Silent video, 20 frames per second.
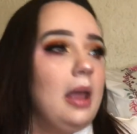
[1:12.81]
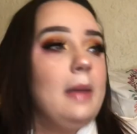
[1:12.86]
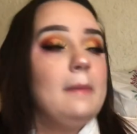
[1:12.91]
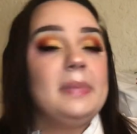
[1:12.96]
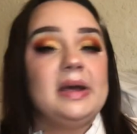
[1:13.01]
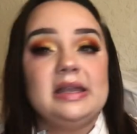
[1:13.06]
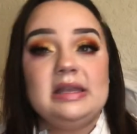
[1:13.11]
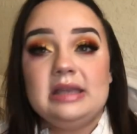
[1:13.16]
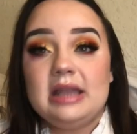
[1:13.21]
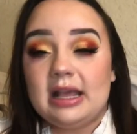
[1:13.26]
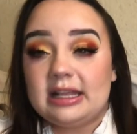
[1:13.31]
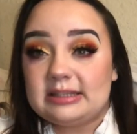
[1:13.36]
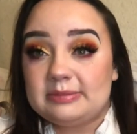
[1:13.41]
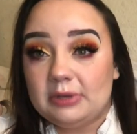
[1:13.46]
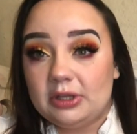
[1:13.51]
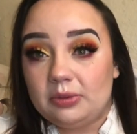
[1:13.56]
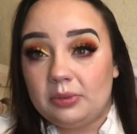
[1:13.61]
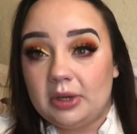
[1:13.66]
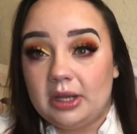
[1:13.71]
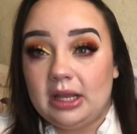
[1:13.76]
but next
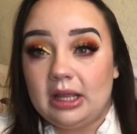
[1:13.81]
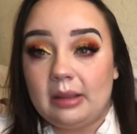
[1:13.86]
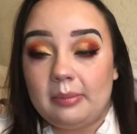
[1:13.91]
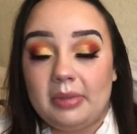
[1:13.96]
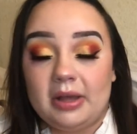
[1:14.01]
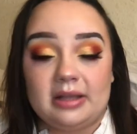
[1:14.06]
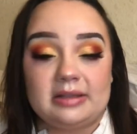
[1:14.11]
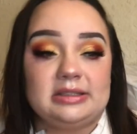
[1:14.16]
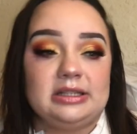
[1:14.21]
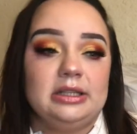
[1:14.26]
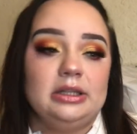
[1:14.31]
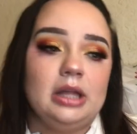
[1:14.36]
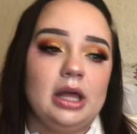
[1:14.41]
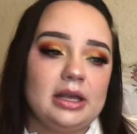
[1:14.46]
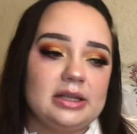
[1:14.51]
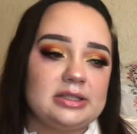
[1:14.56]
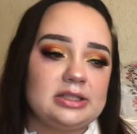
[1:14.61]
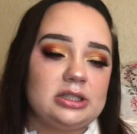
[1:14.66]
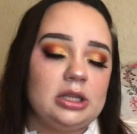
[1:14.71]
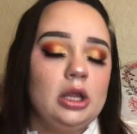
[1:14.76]
month we're getting a Boxy
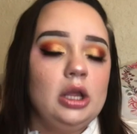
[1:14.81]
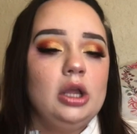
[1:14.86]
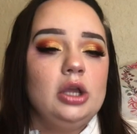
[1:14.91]
Luxe,